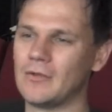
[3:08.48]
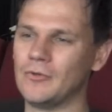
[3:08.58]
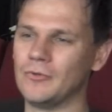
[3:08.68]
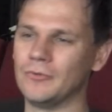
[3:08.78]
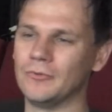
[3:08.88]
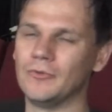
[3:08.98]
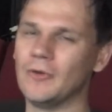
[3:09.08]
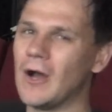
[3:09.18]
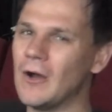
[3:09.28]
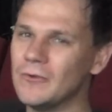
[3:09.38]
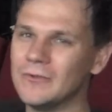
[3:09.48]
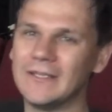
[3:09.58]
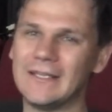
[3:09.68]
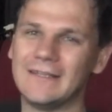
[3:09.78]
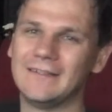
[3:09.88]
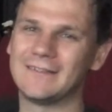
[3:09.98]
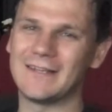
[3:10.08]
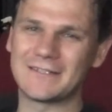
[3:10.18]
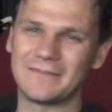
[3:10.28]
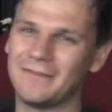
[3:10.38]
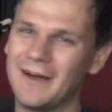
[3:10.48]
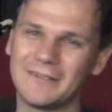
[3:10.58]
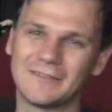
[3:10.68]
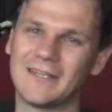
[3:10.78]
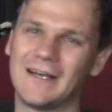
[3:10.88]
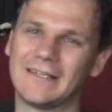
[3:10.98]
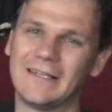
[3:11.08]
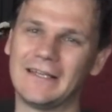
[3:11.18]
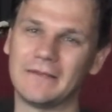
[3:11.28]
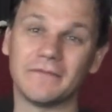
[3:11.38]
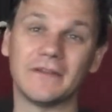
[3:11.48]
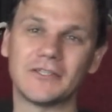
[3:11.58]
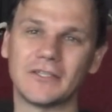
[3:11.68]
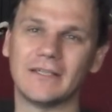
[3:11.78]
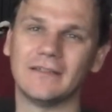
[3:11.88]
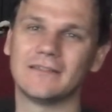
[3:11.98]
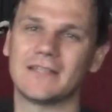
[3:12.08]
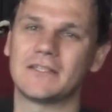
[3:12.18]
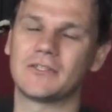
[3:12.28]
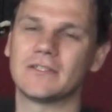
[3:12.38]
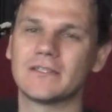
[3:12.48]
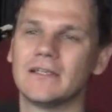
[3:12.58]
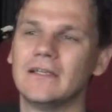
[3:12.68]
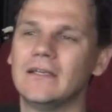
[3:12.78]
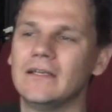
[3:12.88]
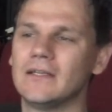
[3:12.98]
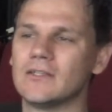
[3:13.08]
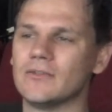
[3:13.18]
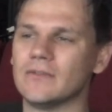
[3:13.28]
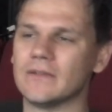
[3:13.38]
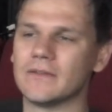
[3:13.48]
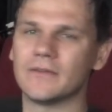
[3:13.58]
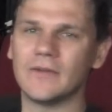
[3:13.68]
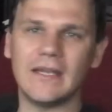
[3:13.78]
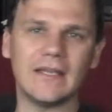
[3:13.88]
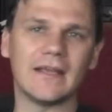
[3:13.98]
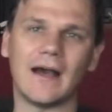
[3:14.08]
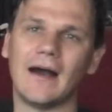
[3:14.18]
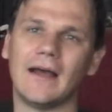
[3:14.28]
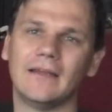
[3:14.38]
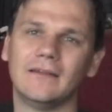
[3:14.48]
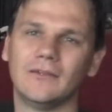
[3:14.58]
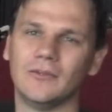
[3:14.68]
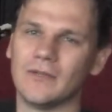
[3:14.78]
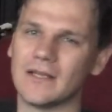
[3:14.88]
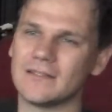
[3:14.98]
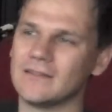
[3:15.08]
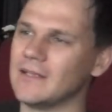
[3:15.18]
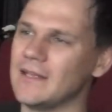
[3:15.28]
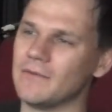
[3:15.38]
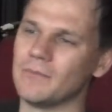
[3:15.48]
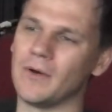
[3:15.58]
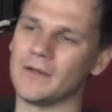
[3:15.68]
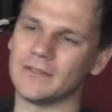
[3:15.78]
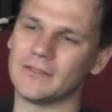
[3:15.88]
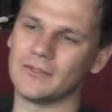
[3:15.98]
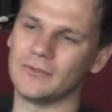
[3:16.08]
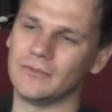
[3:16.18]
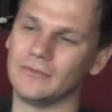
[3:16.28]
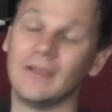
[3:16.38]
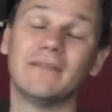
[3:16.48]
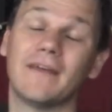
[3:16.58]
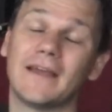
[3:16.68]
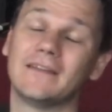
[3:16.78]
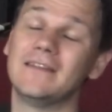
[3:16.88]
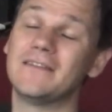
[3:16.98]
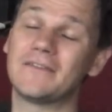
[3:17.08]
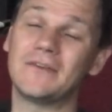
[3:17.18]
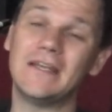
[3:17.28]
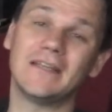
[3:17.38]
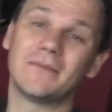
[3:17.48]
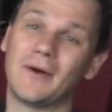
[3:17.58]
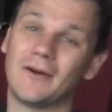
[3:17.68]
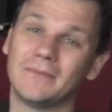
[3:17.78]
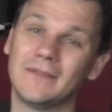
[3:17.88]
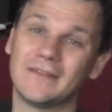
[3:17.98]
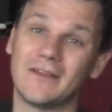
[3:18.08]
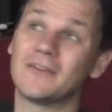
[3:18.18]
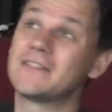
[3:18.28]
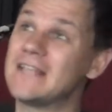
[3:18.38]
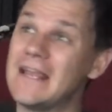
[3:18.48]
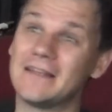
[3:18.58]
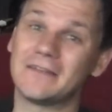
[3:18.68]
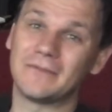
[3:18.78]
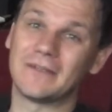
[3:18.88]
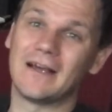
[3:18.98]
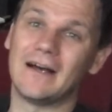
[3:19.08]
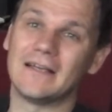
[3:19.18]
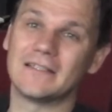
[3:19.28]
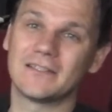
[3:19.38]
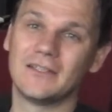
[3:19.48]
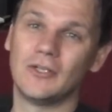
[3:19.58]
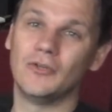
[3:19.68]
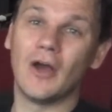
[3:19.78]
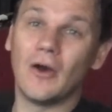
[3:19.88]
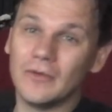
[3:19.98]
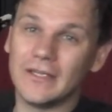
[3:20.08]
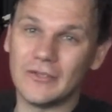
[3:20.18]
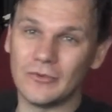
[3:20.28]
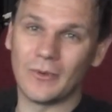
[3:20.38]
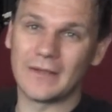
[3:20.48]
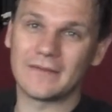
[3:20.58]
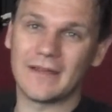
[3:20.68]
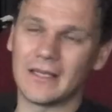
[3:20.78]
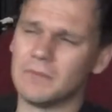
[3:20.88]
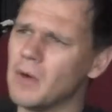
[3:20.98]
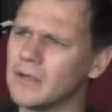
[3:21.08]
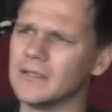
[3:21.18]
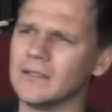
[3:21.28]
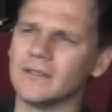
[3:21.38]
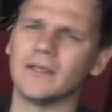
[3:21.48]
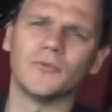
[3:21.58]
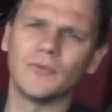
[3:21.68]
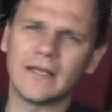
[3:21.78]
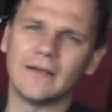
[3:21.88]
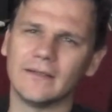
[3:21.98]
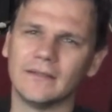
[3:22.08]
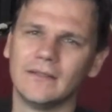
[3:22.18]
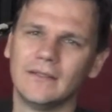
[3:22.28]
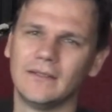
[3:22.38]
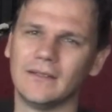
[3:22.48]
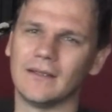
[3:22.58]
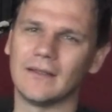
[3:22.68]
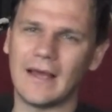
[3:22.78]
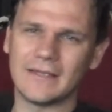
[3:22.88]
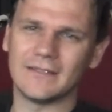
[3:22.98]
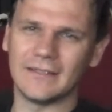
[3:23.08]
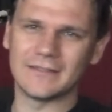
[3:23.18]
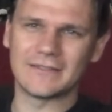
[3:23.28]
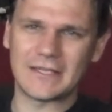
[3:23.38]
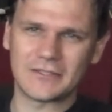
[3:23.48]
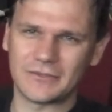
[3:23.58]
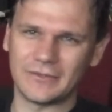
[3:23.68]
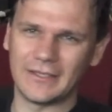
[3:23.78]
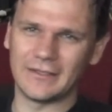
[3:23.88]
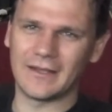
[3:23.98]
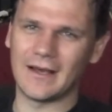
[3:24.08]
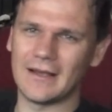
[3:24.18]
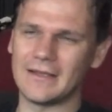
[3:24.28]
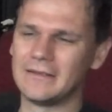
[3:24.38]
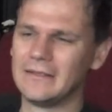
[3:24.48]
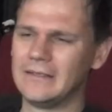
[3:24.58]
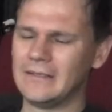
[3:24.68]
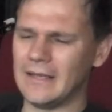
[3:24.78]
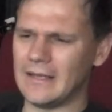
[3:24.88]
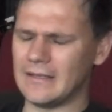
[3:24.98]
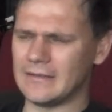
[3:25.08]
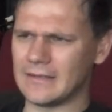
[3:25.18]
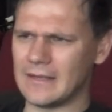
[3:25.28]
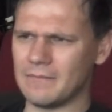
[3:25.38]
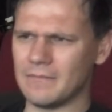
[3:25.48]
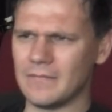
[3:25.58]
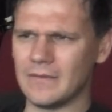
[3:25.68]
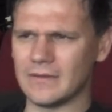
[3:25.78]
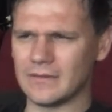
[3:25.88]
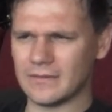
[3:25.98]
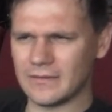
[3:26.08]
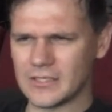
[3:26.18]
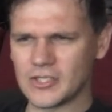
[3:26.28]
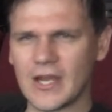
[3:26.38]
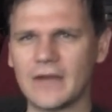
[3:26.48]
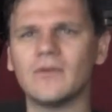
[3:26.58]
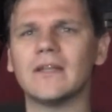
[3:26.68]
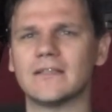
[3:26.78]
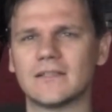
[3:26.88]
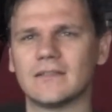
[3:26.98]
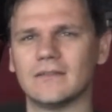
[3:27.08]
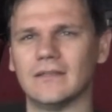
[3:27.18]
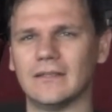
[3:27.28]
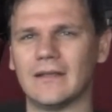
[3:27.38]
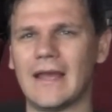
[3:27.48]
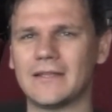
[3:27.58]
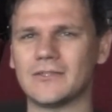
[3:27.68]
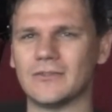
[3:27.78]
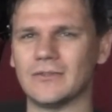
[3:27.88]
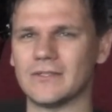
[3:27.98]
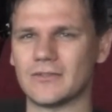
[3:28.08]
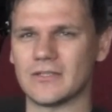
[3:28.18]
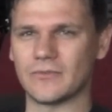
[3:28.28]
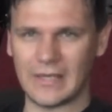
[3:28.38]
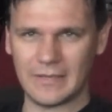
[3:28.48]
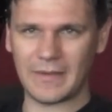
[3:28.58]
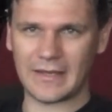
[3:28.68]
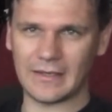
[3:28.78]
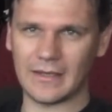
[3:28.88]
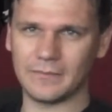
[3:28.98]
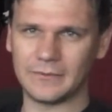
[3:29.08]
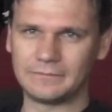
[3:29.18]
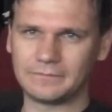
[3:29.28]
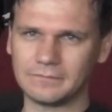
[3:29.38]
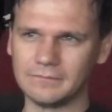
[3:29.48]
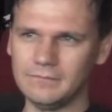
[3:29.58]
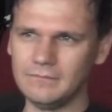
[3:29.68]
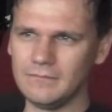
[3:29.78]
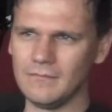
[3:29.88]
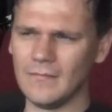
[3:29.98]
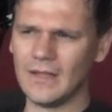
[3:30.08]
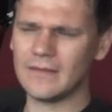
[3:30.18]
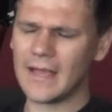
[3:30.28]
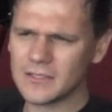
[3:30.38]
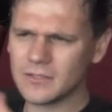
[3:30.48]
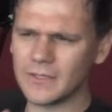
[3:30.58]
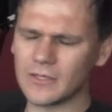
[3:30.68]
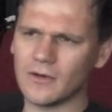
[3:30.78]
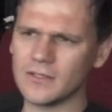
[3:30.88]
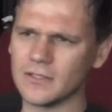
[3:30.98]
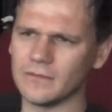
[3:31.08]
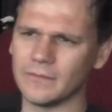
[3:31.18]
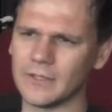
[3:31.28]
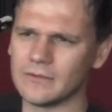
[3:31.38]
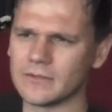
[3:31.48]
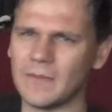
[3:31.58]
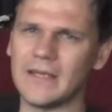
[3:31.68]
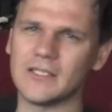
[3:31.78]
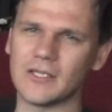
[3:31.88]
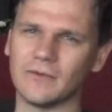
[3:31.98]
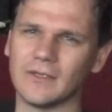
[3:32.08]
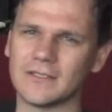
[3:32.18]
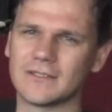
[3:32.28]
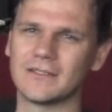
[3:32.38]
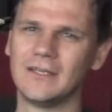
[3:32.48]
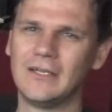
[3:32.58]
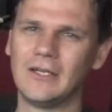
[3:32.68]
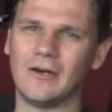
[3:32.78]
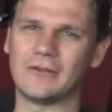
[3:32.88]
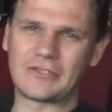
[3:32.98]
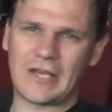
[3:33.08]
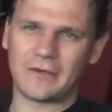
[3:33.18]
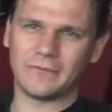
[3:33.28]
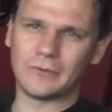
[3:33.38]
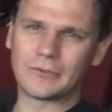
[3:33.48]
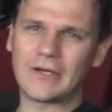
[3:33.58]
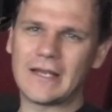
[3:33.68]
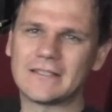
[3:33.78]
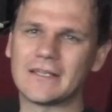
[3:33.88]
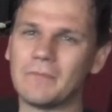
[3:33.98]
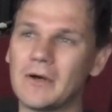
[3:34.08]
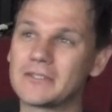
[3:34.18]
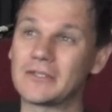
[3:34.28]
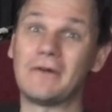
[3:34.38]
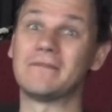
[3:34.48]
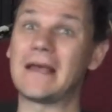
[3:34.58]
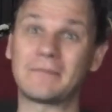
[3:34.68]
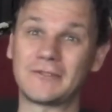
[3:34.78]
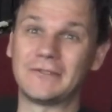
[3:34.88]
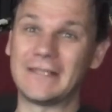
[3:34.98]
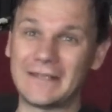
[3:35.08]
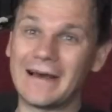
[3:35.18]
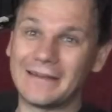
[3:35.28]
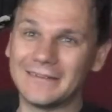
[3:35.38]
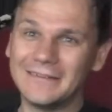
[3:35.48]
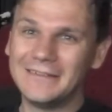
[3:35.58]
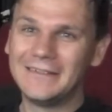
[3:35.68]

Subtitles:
who only does the final titling and finishing touches, to the 3D guy who doesn't even bother to, in fact in the 3D department there are 10 different guys who only do one thing, a modeler, a rigger, a lighting and texturing guy. And the generalist attitude is really picking up. There has to be a crossover because many generalists are jack of all trades and master of absolutely none,